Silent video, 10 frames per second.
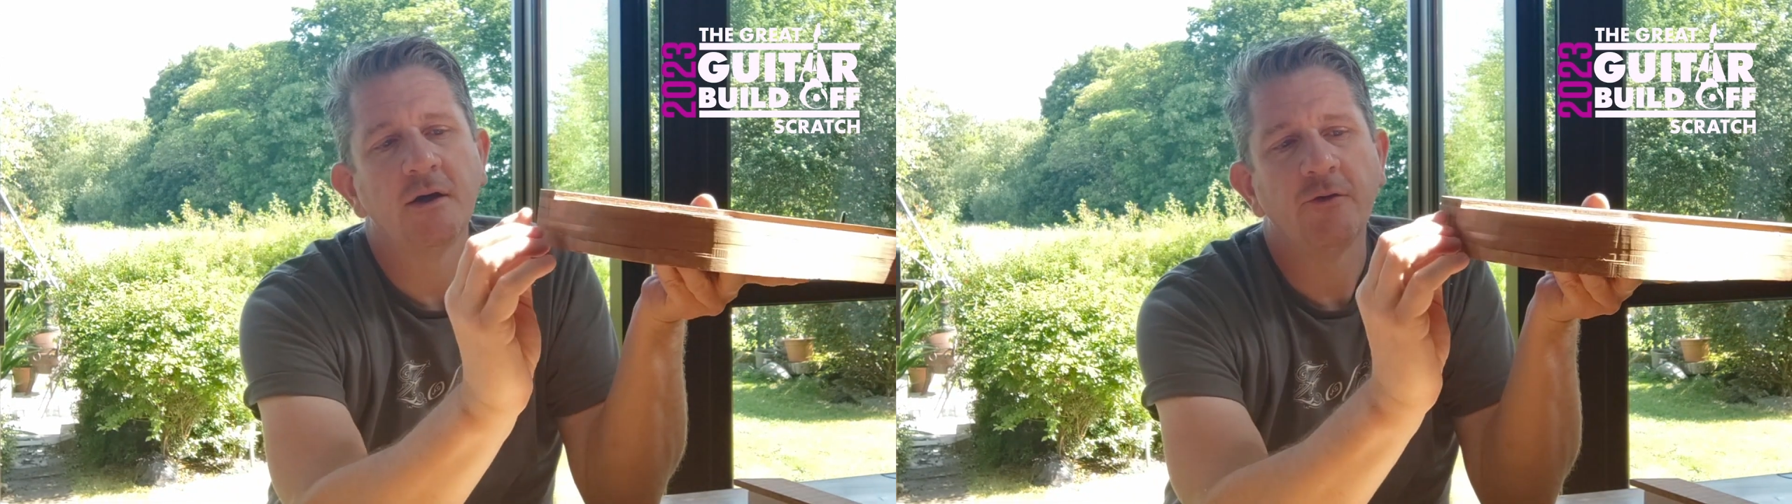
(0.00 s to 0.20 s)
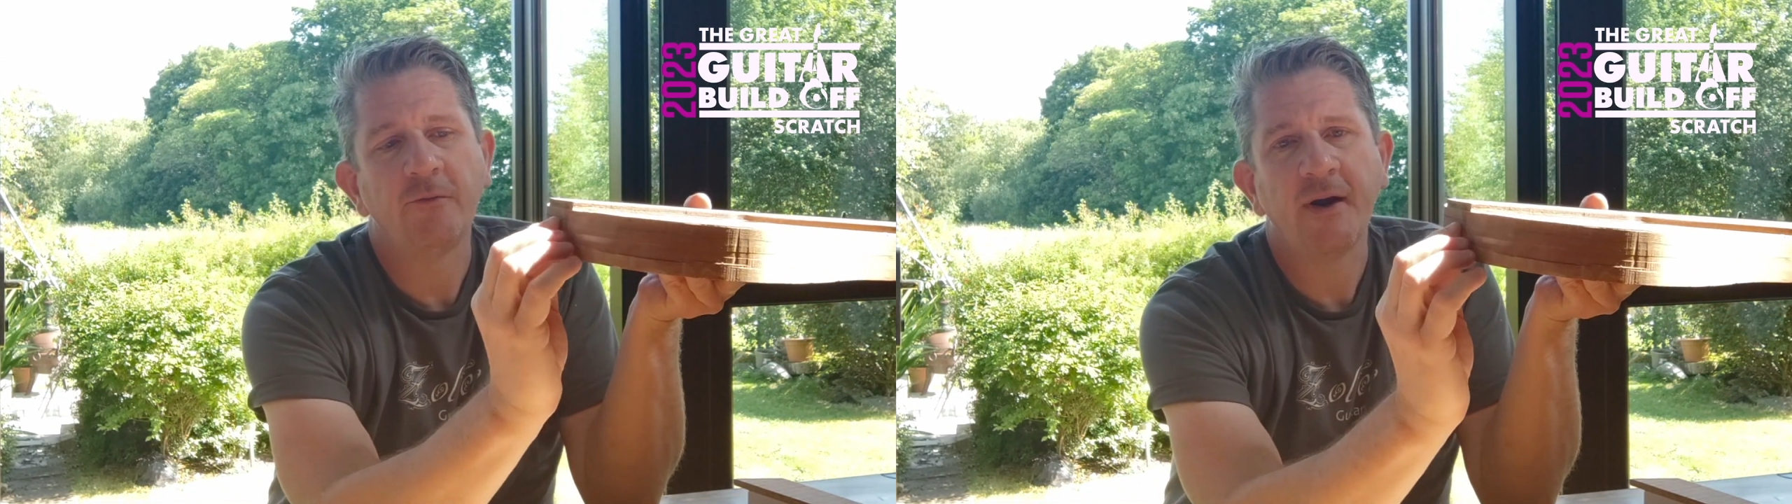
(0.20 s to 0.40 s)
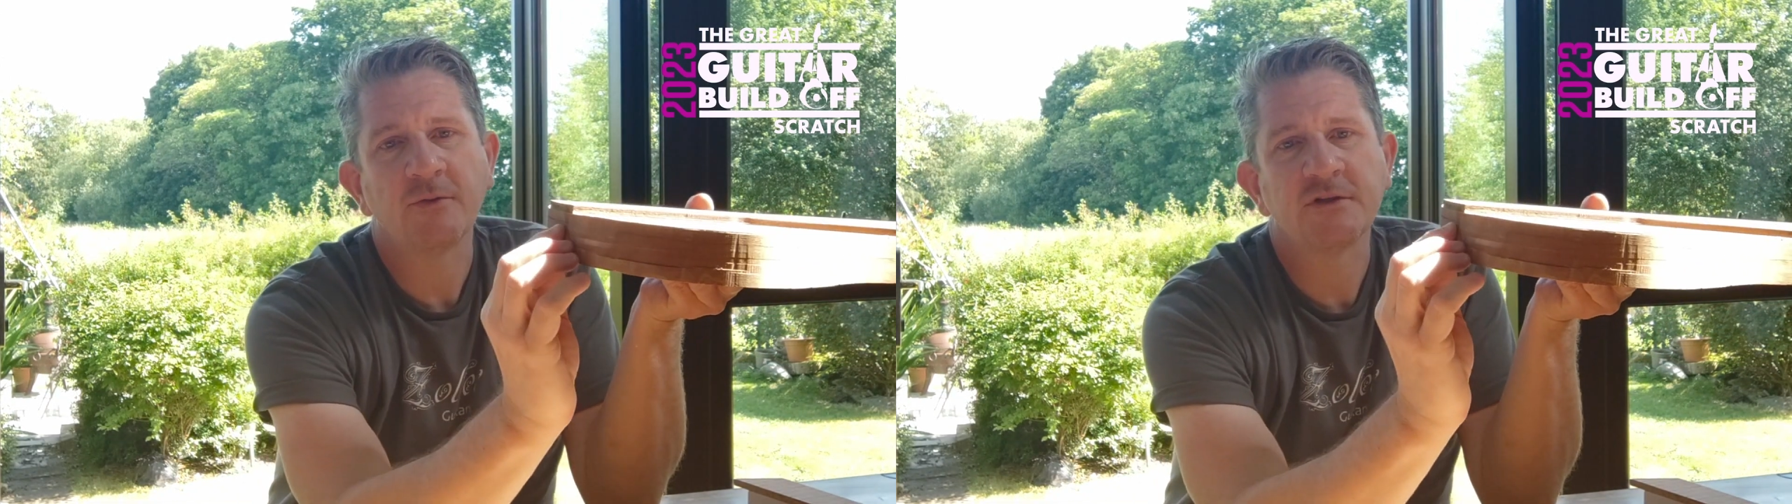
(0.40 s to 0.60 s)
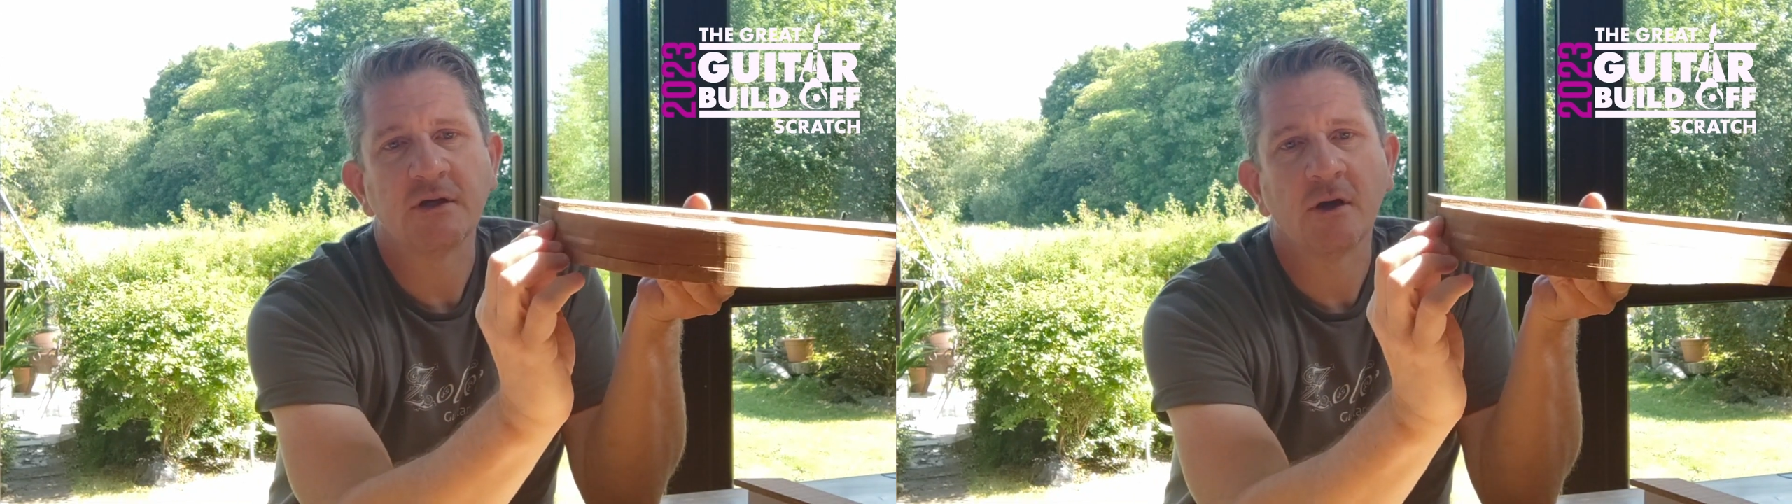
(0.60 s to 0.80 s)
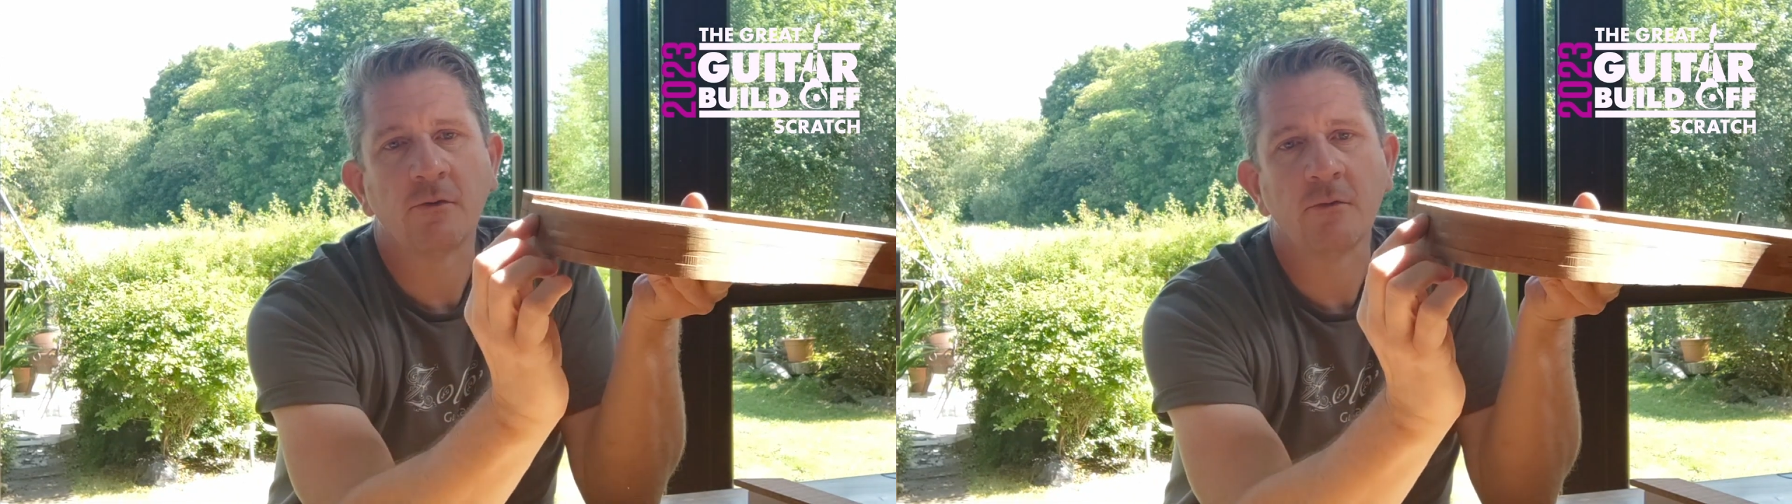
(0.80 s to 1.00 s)
and
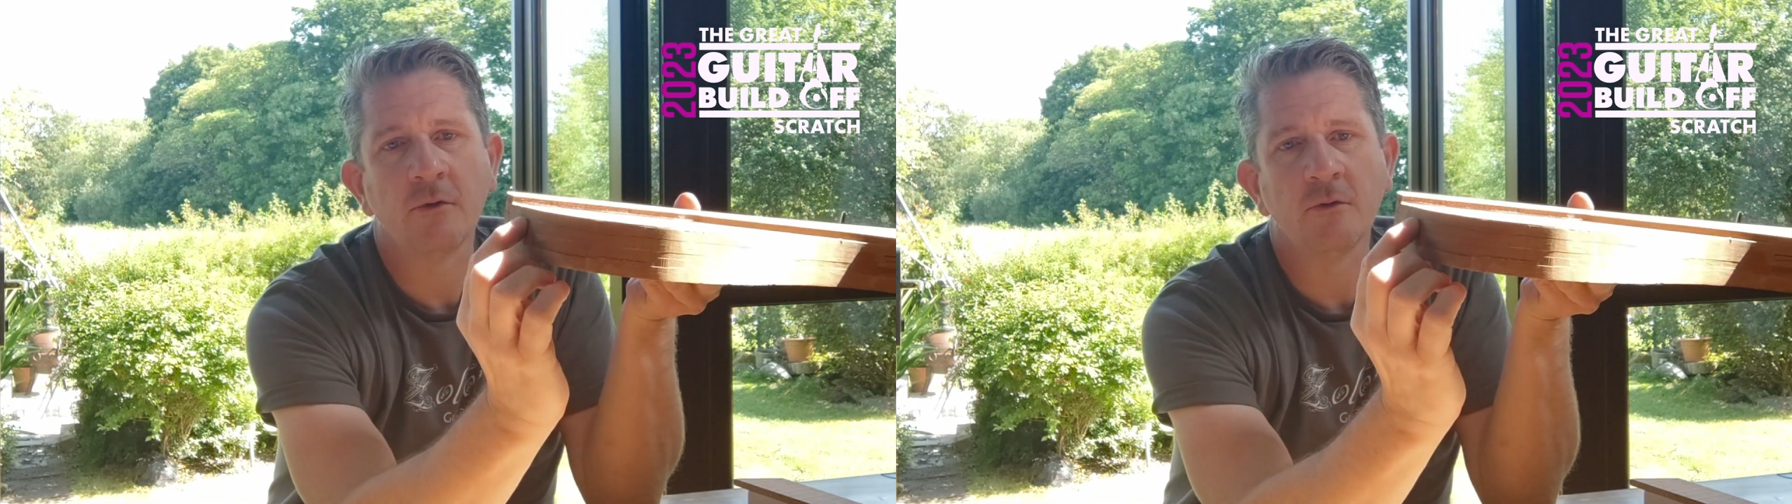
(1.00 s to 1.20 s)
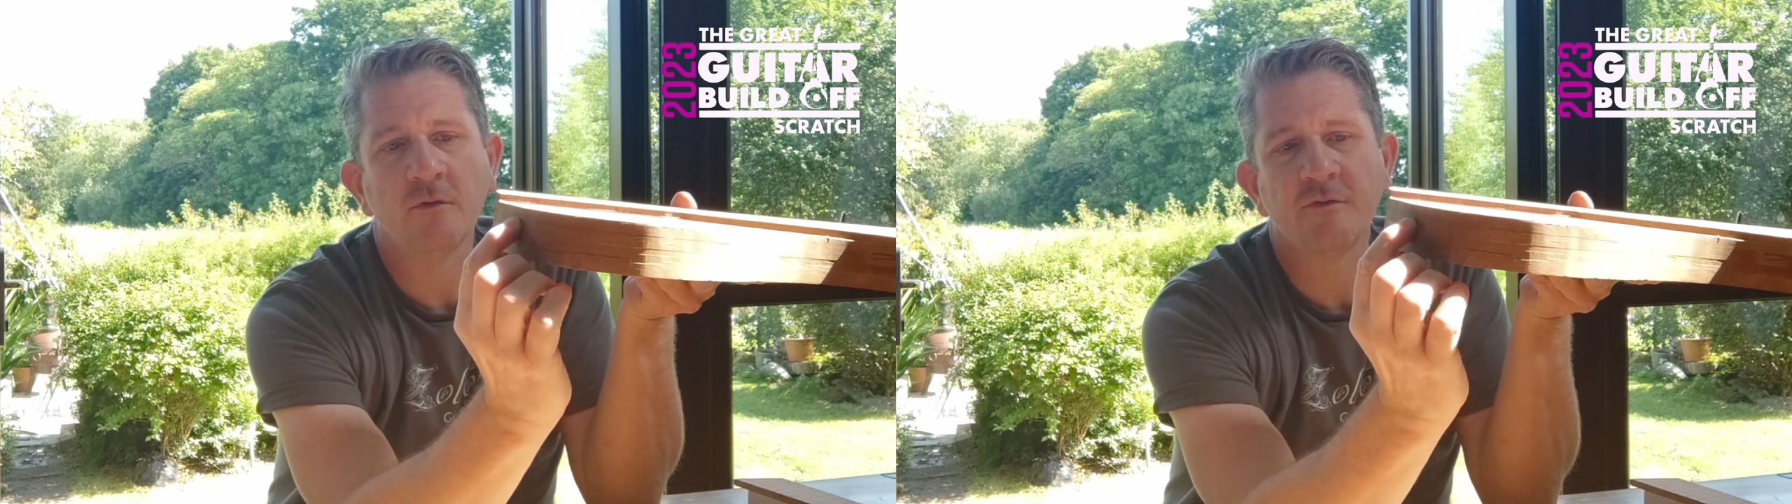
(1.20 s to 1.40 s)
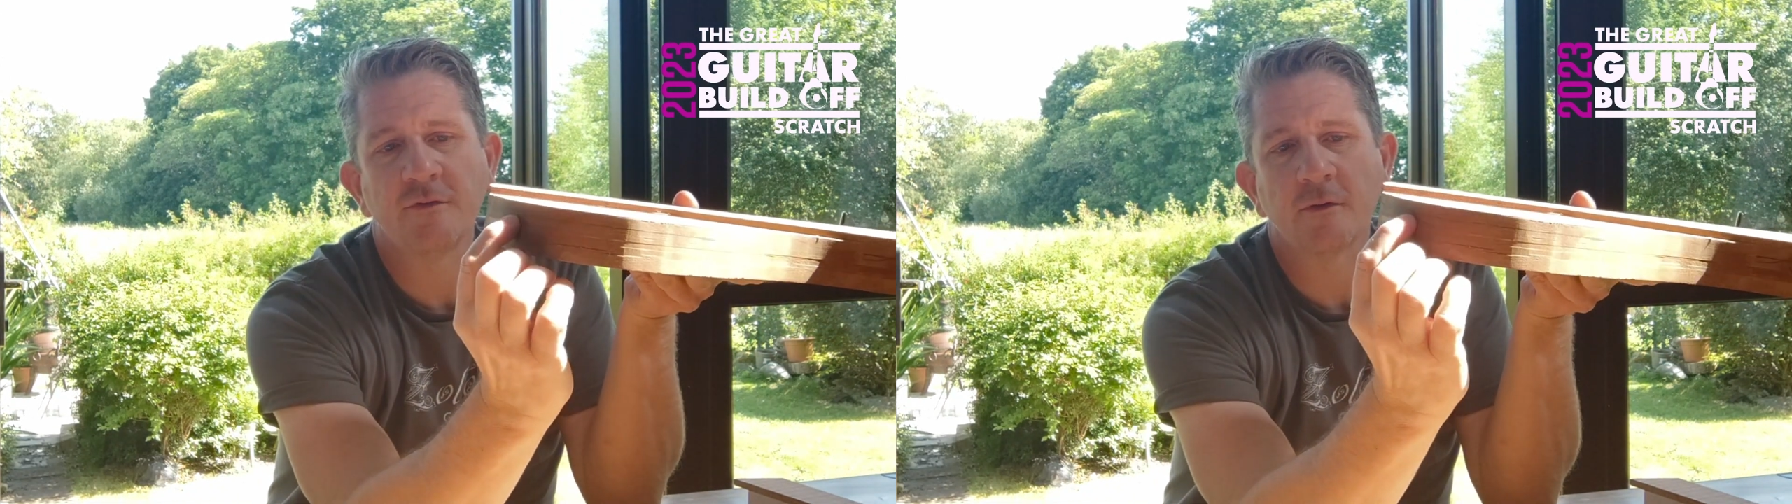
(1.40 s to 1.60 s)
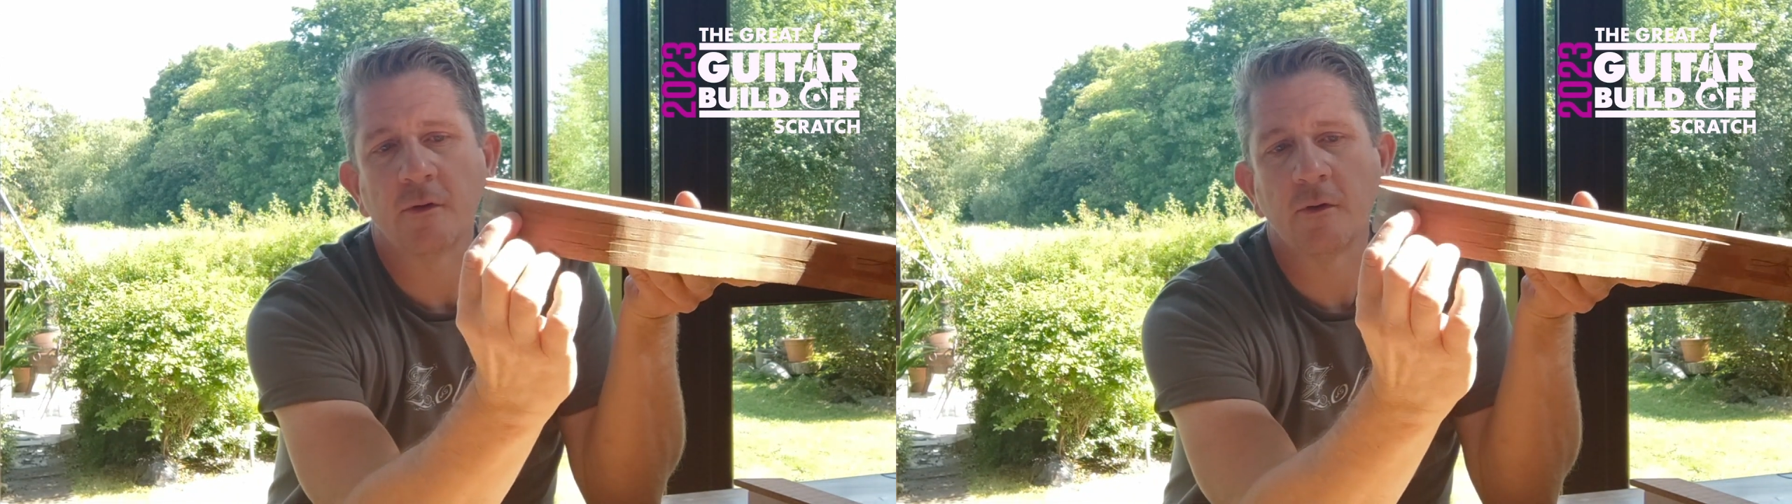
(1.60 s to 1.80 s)
routing a groove